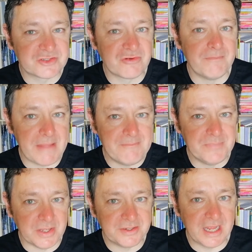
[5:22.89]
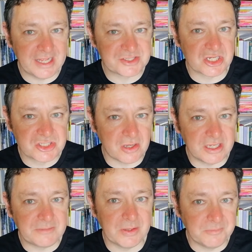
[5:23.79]
remembered as the
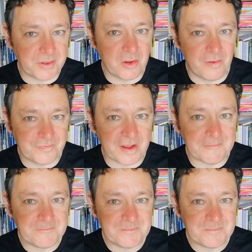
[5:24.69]
dyke built by Offa?